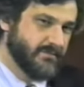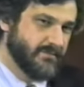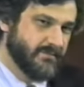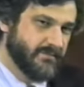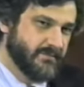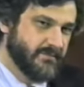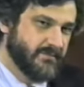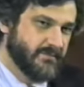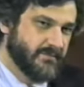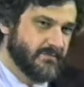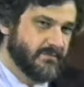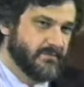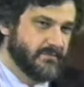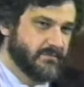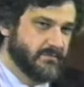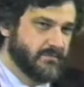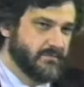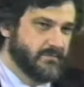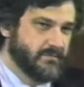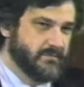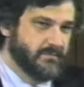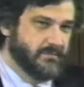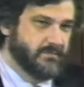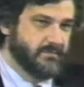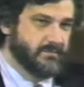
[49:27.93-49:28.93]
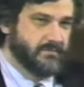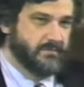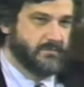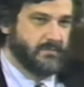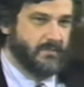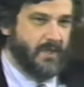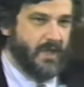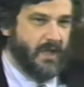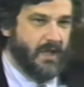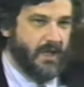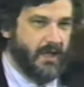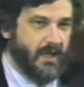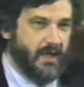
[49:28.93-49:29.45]
functioning properly.
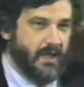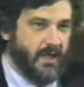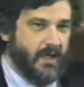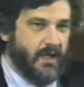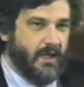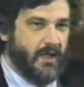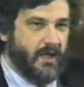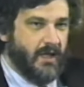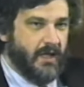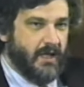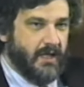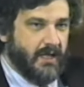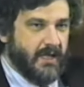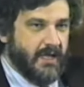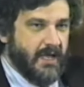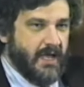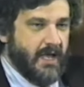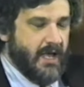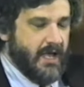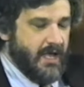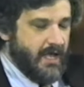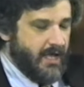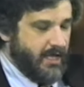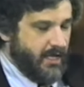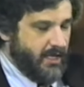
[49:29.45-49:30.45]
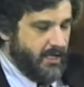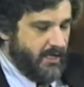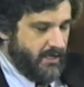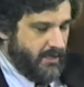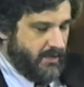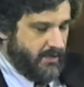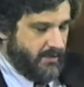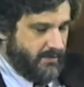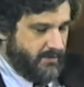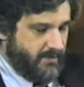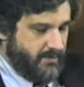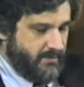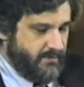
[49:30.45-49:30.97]
Do you, do
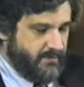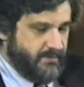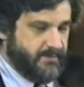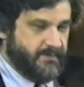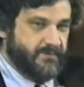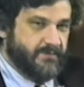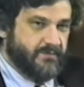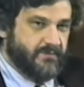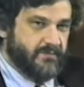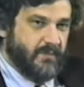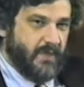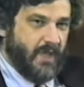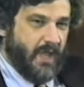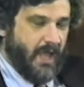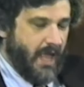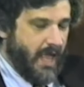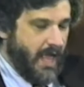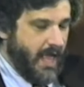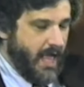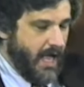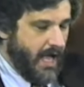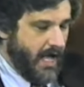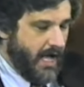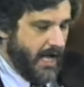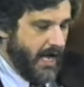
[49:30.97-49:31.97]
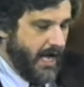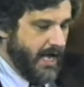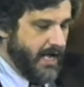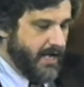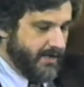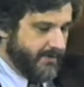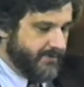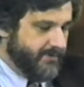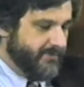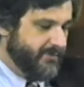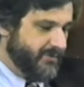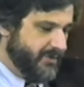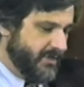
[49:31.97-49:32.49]
you know I
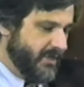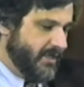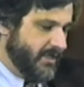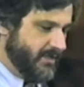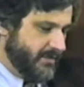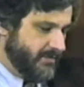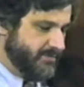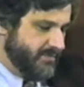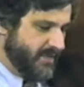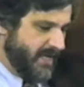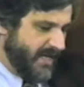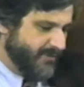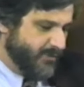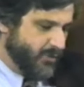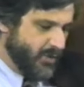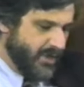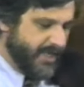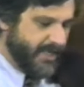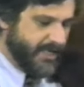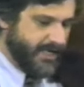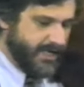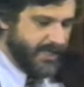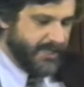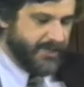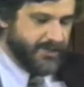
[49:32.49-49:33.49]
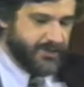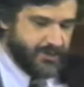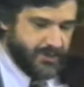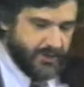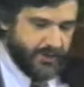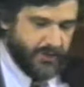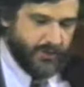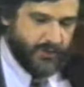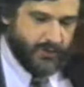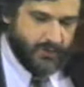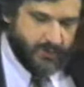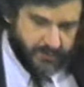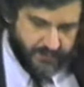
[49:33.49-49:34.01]
have uh, I've run
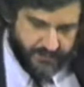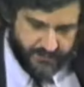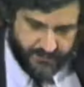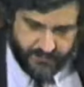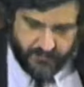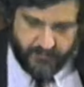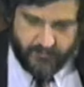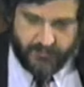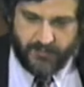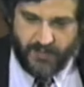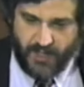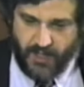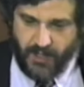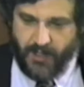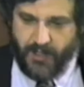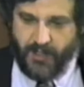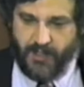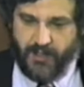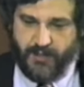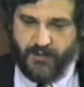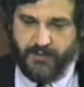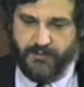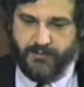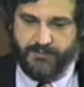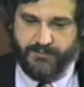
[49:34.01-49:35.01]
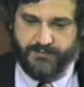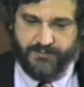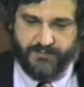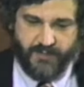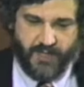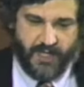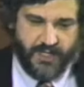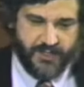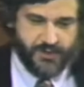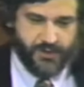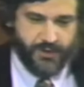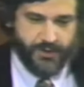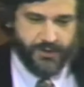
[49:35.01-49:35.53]
into uh,
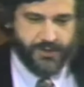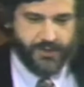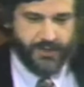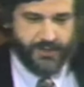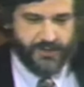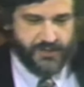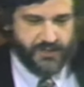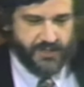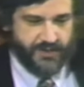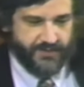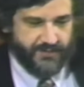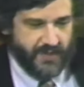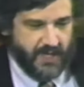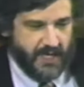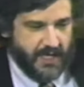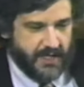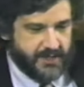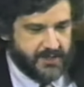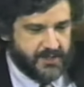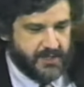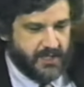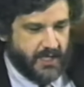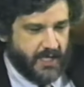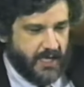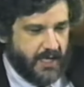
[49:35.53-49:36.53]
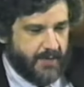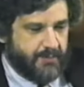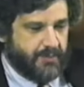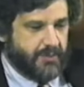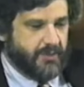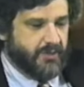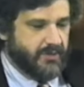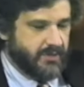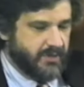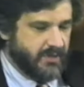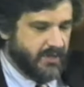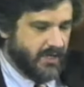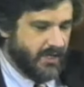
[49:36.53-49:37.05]
assertions of that type
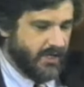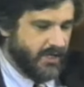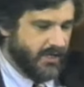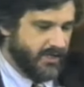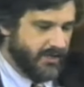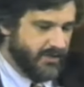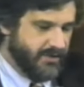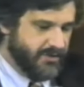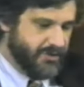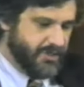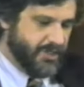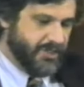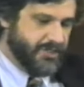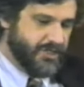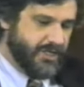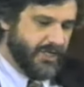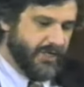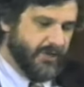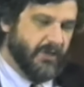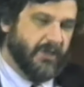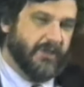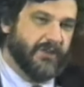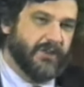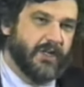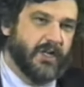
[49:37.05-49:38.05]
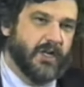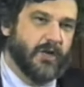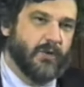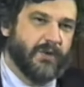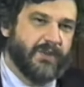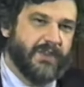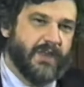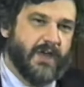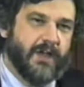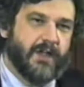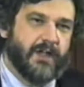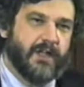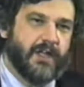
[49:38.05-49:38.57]
uh, just here and there
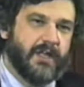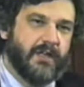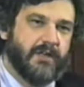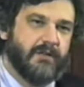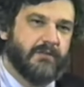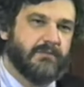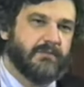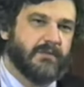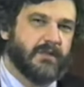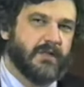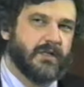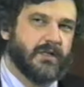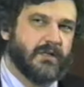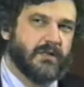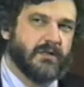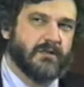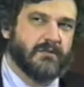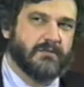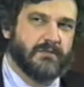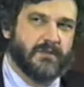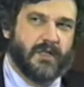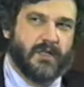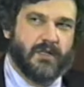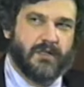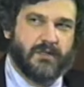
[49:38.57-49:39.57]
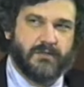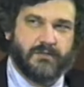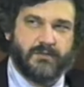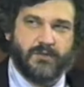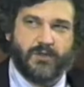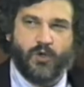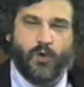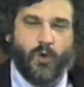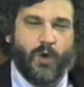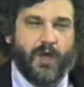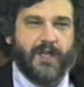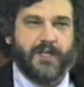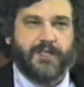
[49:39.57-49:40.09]
without any
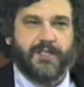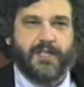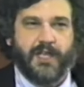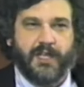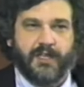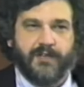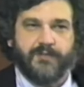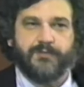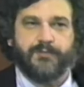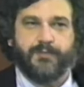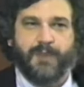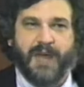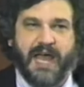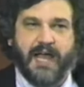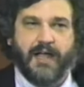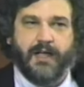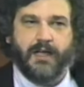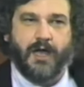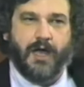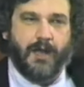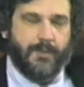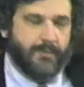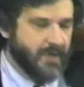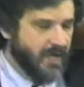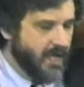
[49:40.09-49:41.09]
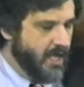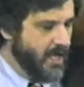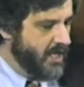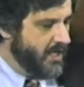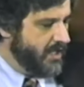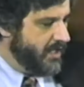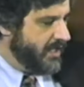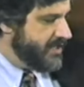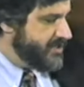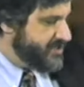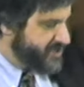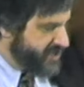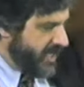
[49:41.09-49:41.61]
uh, quantitative backup.
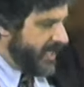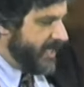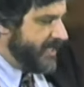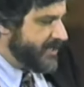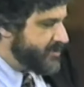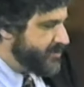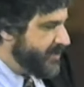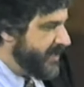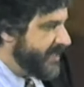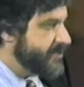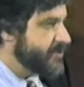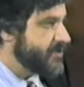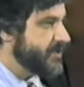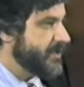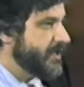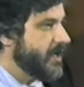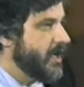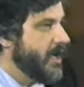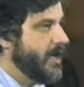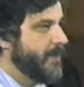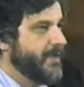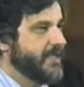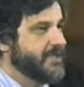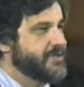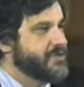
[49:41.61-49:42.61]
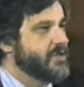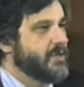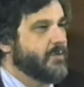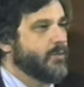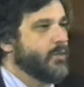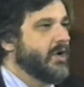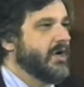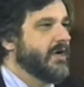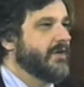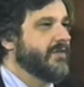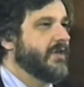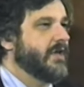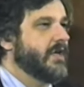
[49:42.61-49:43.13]
Uh, Szasz makes the comment
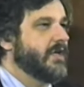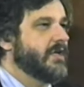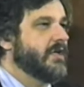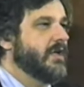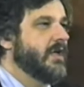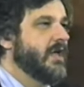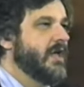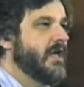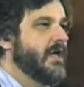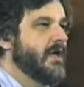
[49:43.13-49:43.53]
somewhere that